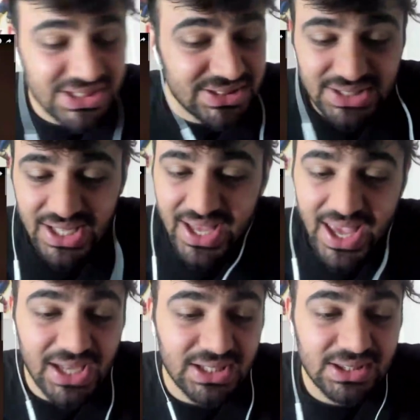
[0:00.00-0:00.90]
this that
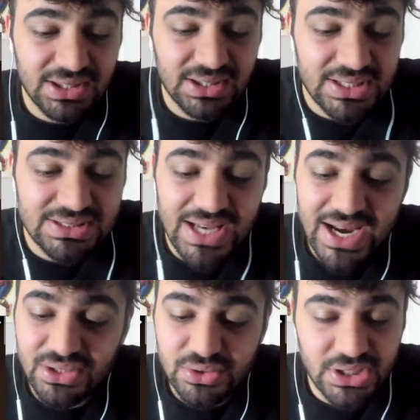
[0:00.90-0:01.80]

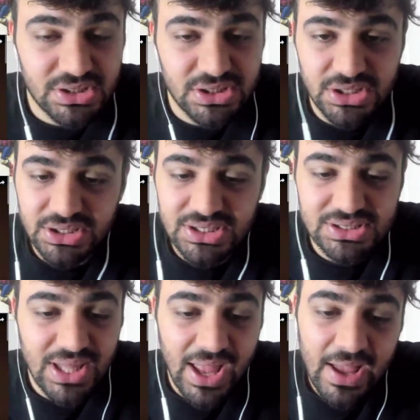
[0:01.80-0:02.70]
trend shit. This
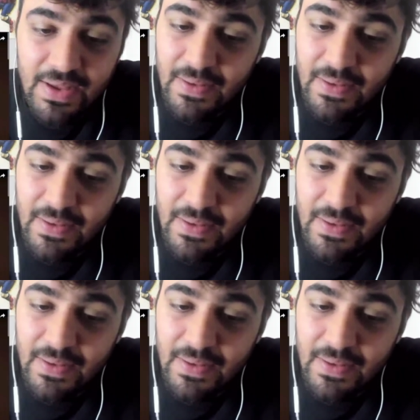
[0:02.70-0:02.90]
that,